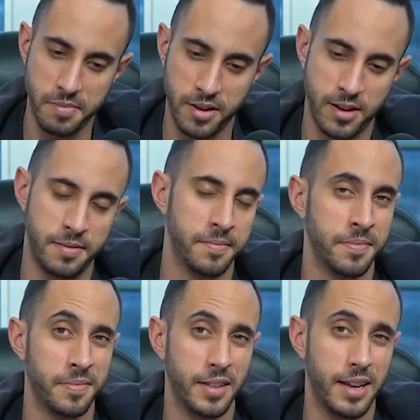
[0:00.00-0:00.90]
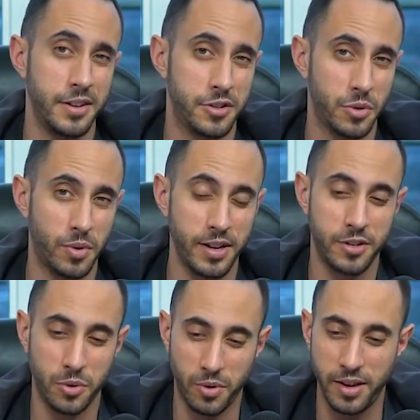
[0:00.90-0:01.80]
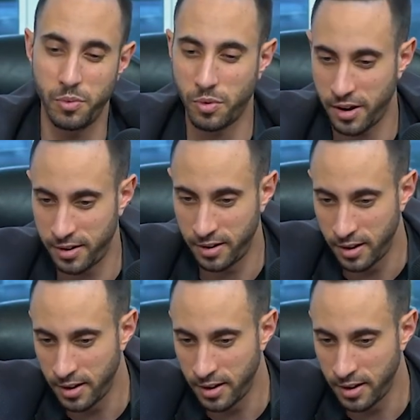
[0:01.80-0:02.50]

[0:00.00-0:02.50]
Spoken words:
million in 2021.